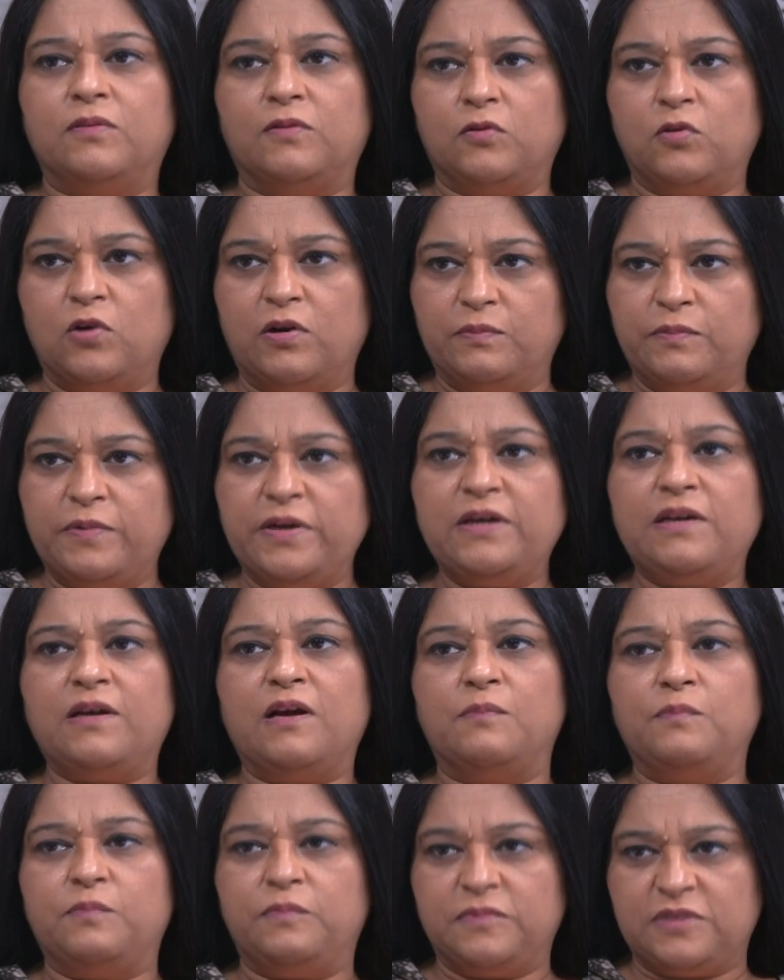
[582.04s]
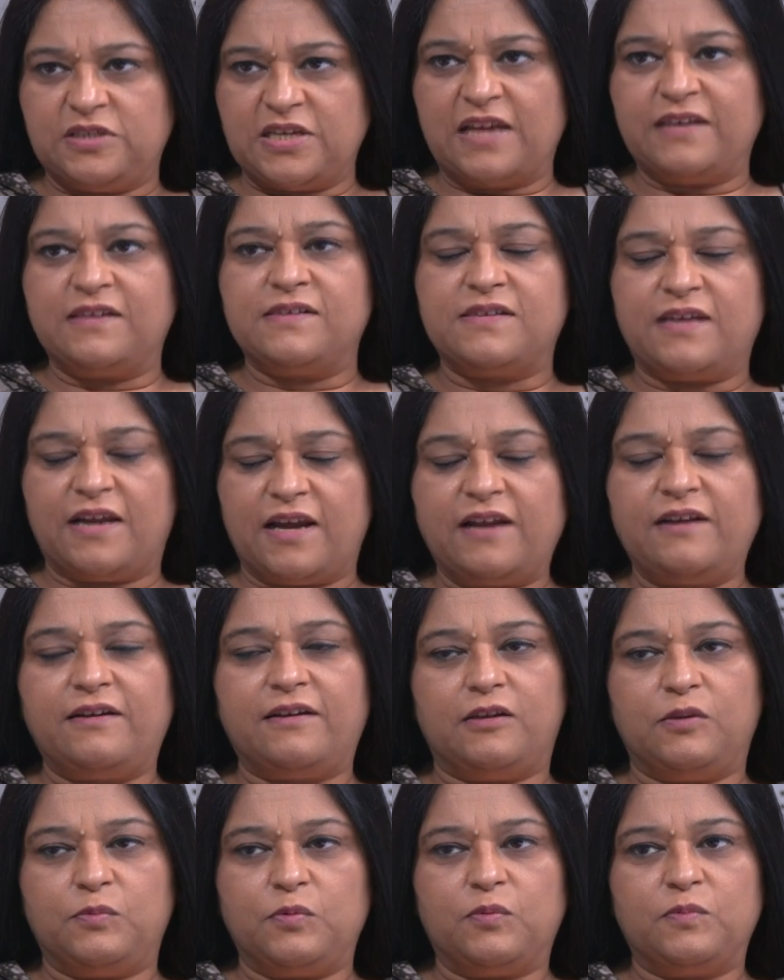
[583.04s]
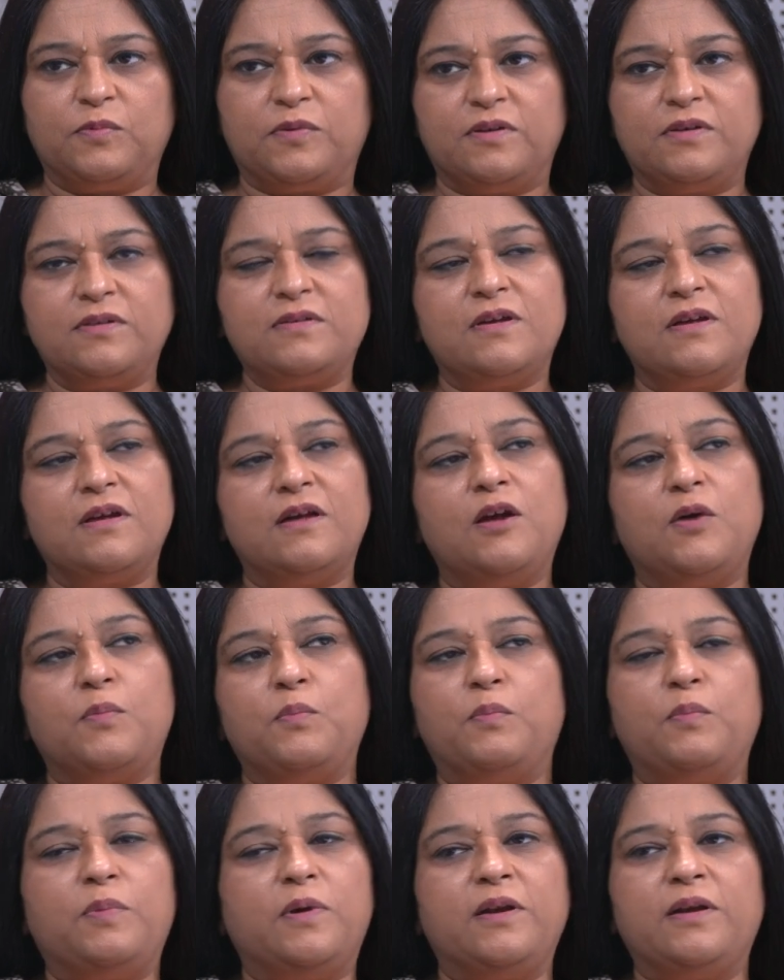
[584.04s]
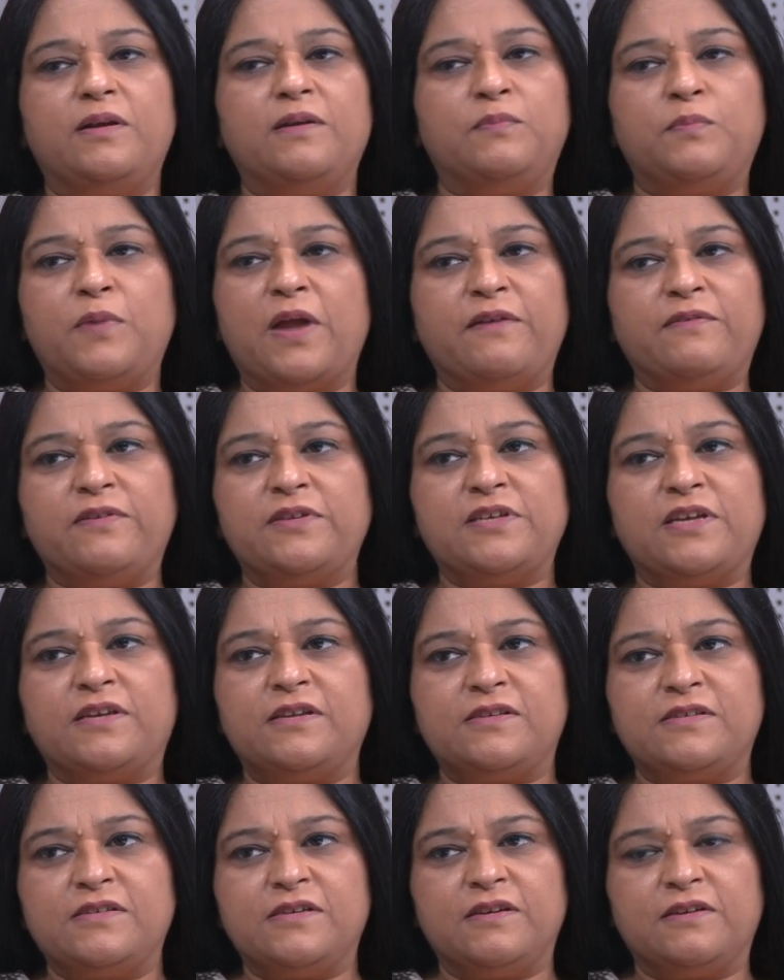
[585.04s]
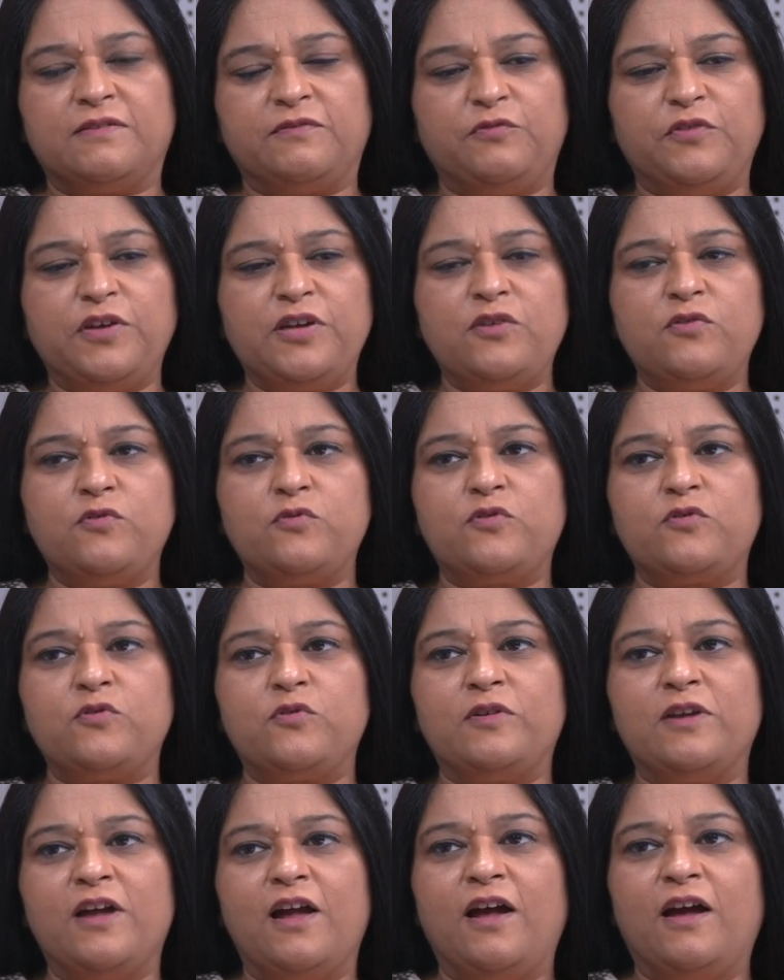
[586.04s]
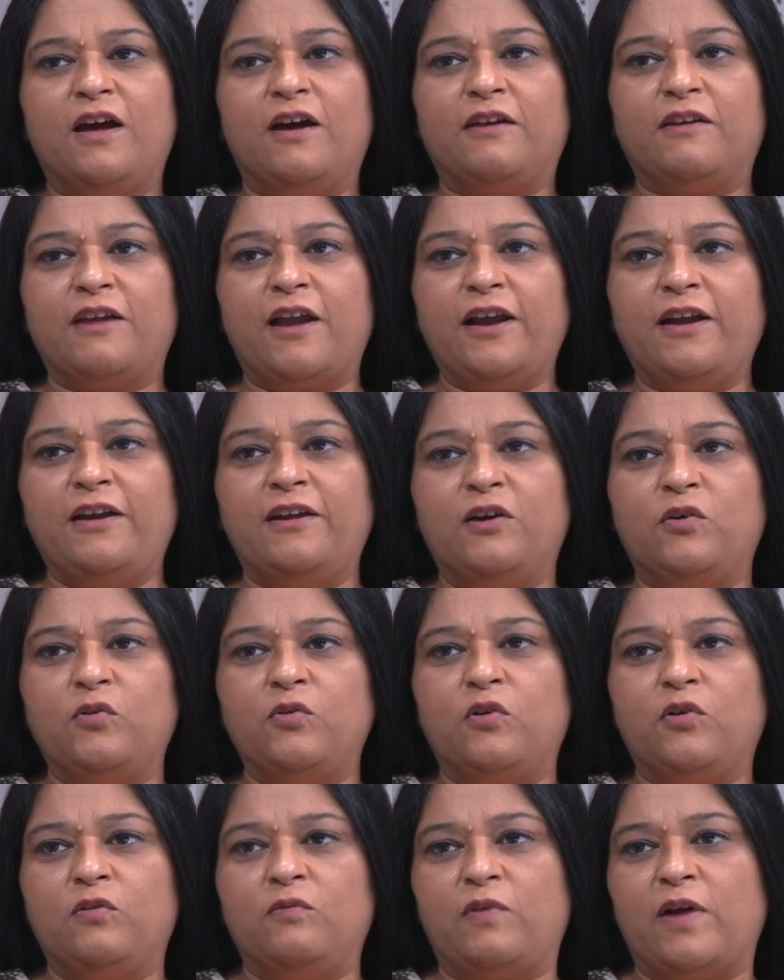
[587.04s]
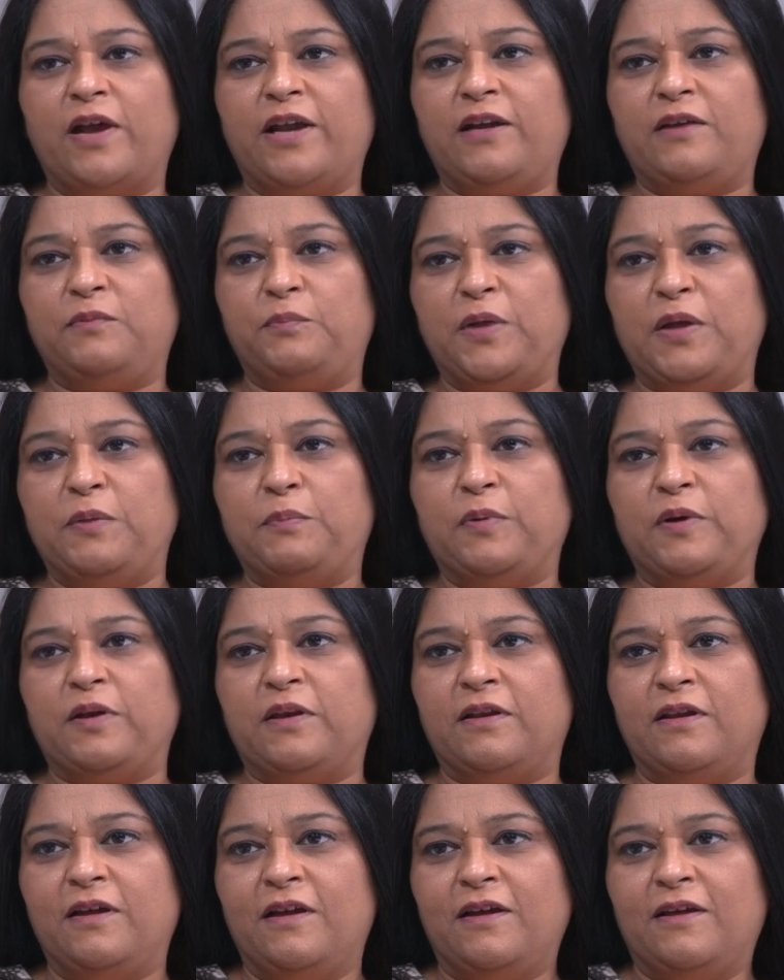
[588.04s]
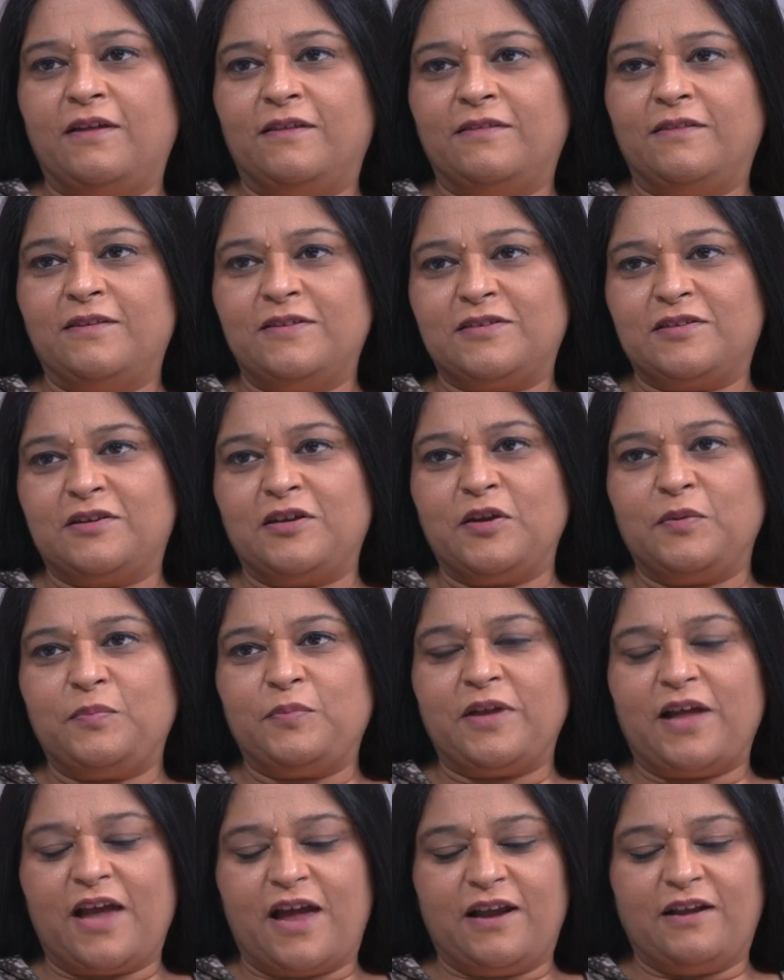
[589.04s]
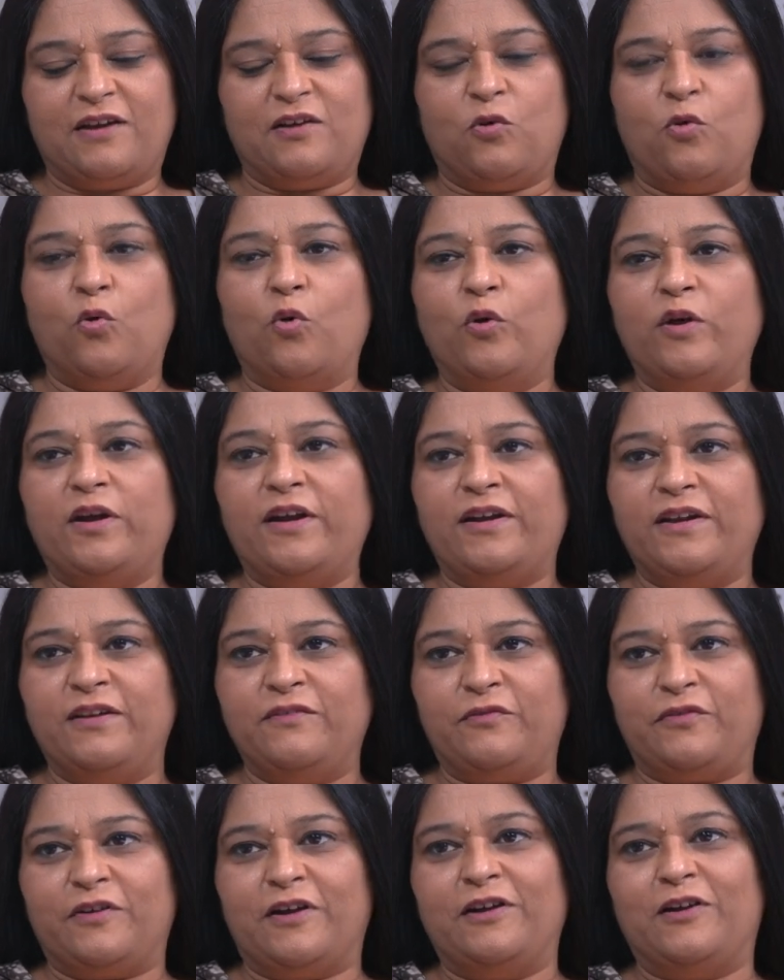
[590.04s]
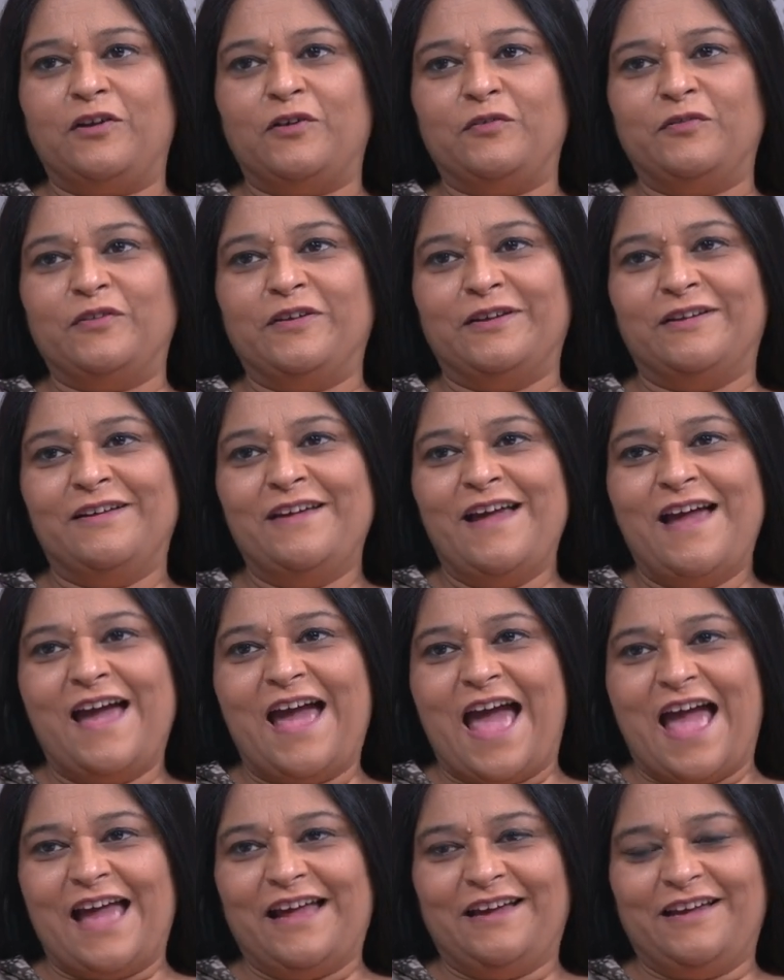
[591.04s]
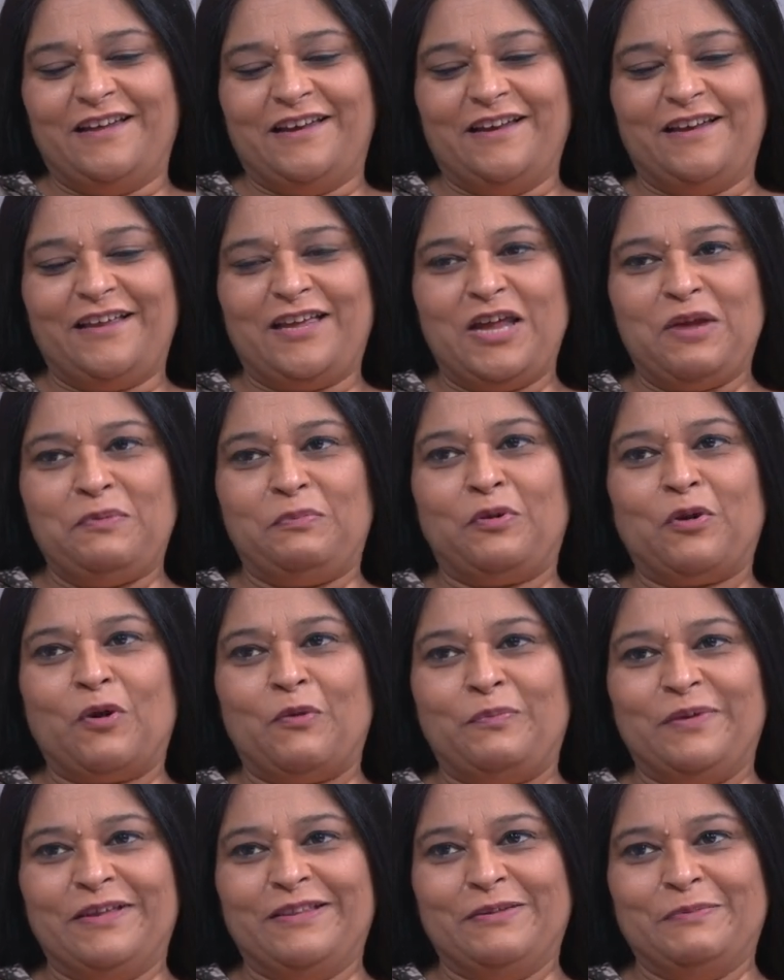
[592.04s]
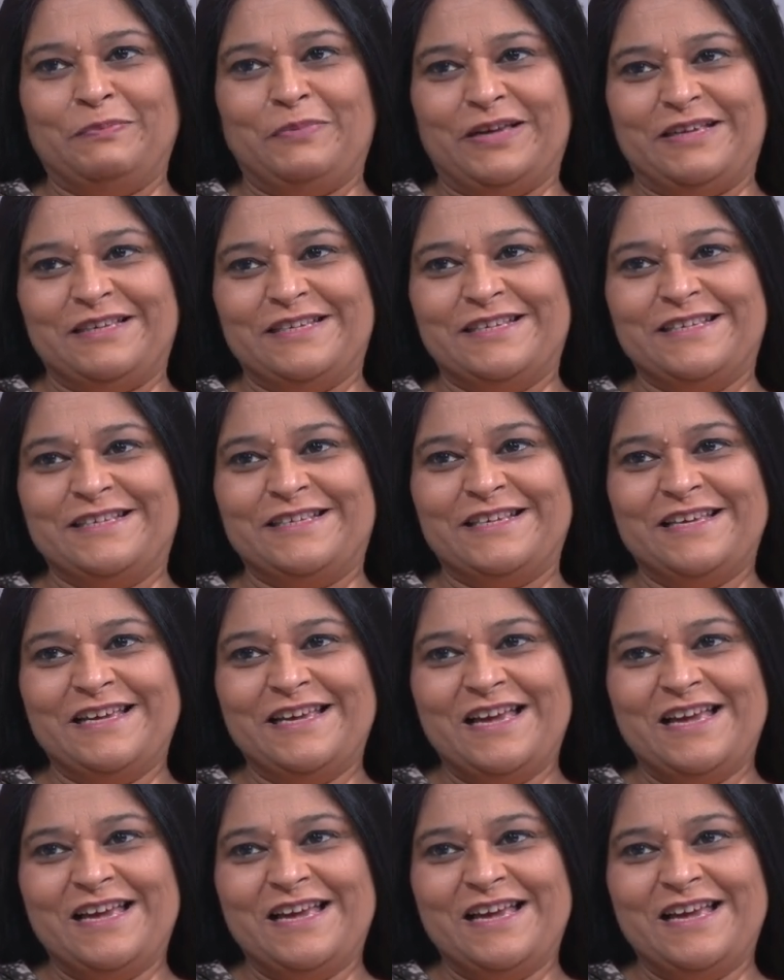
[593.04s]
Government channels had teleprompters, but private channels didn't. We used to write down on white paper the script and hold it in front of the anchor and keep dropping the pages.